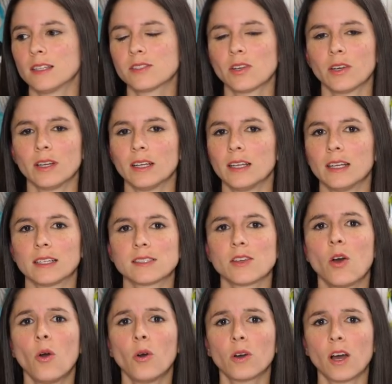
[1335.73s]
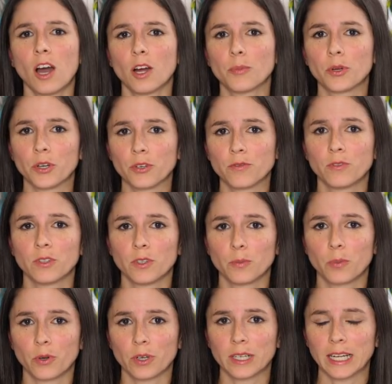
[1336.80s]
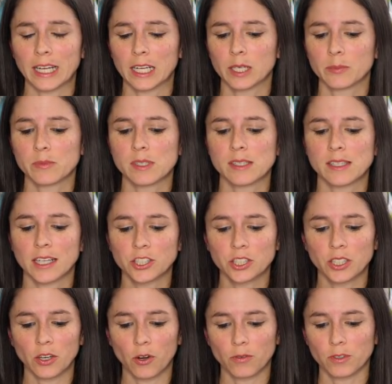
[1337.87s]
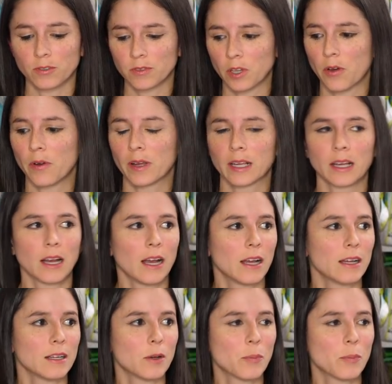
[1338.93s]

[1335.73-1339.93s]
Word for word: So it's a whole cupboard full of board games. It's actually overflowing a, pantry.